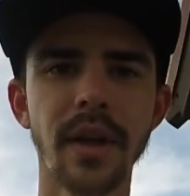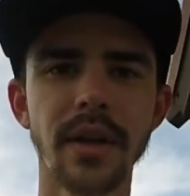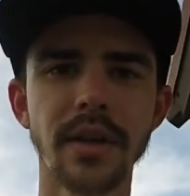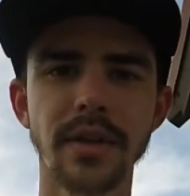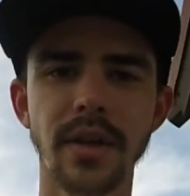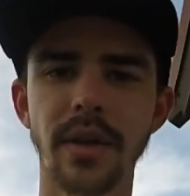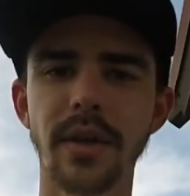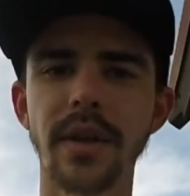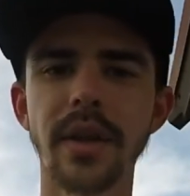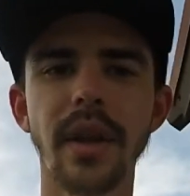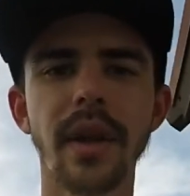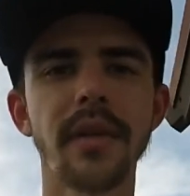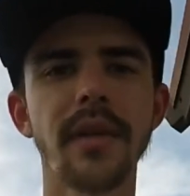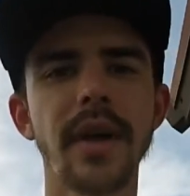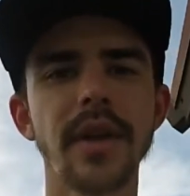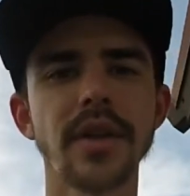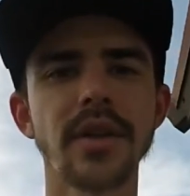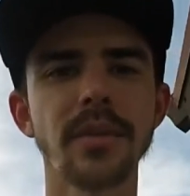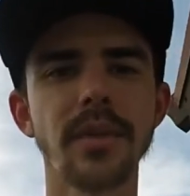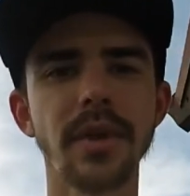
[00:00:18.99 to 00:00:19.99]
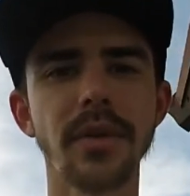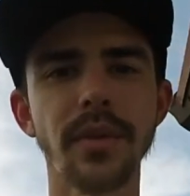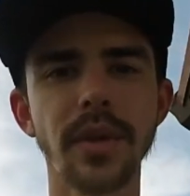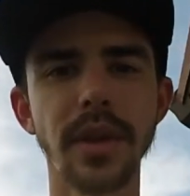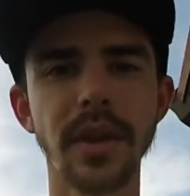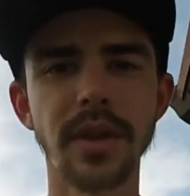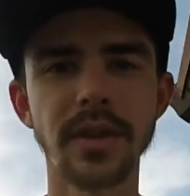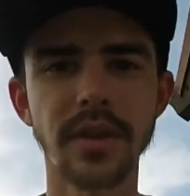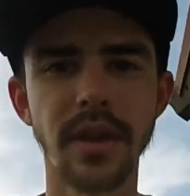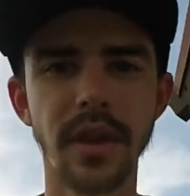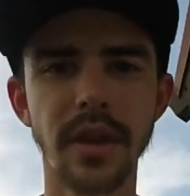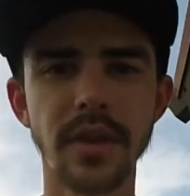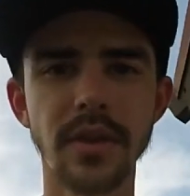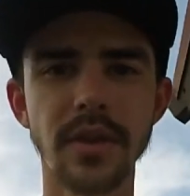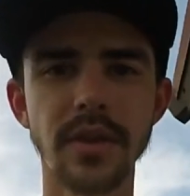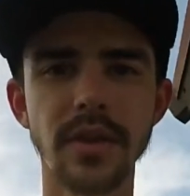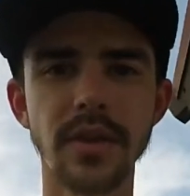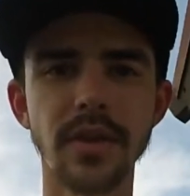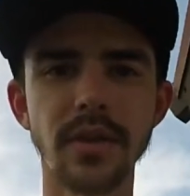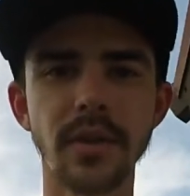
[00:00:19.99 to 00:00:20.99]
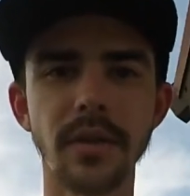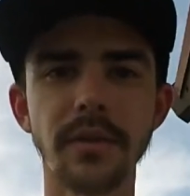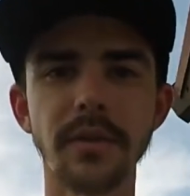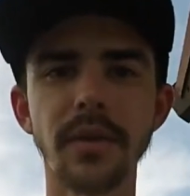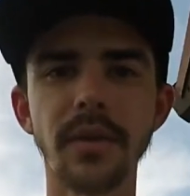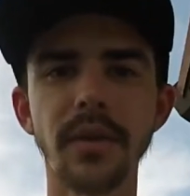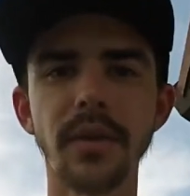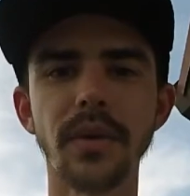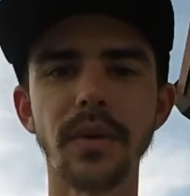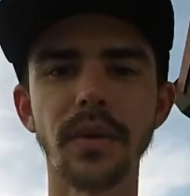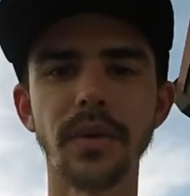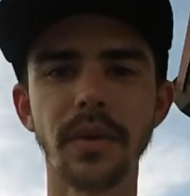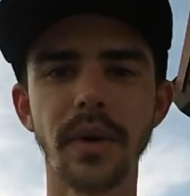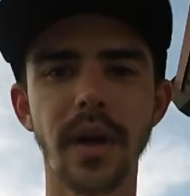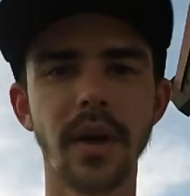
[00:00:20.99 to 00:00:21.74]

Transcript: Something that I've actually been really excited to do a full